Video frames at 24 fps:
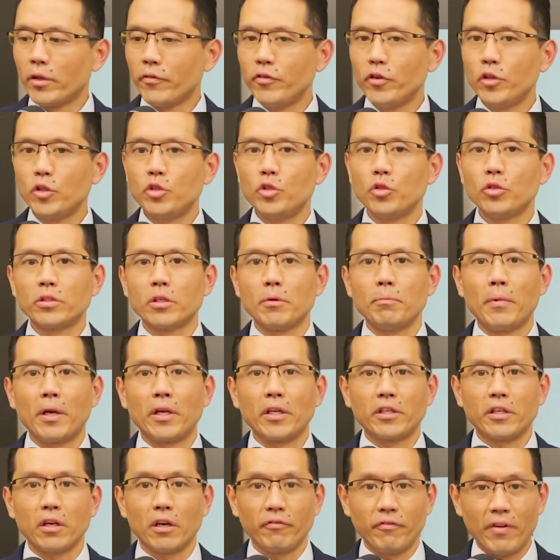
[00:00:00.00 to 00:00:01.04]
if you choose a
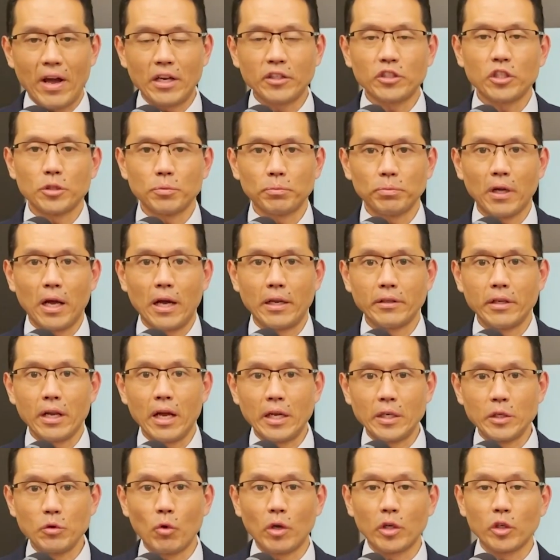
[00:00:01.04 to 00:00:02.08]
Medicare Advantage plan
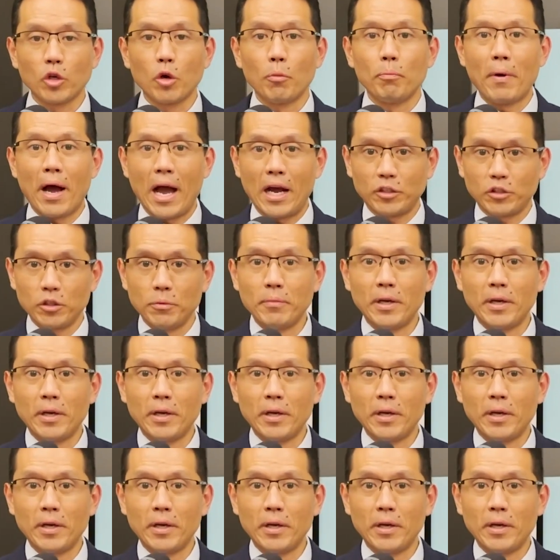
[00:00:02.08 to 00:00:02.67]
and you want to go back to